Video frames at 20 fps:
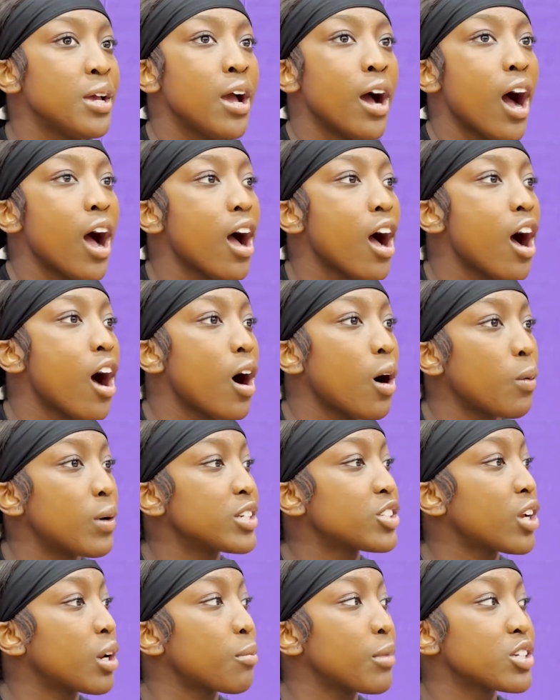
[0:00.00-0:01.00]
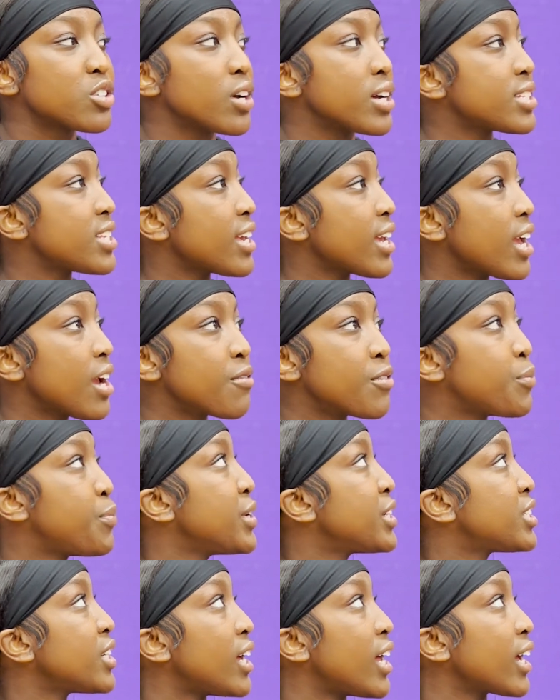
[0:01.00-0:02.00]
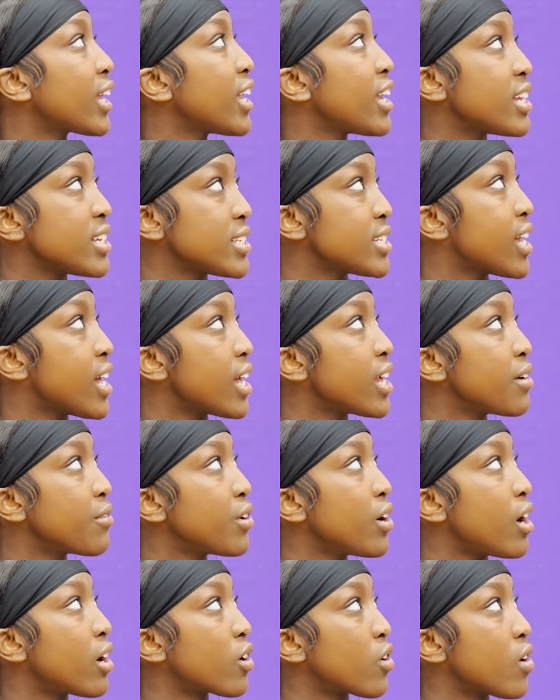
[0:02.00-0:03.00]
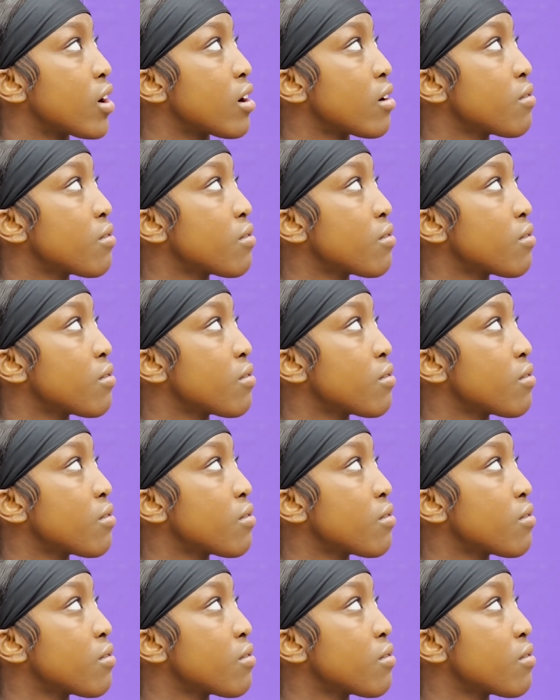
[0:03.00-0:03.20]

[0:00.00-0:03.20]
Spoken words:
I always try to make sure I take every picture I can, sign every autograph.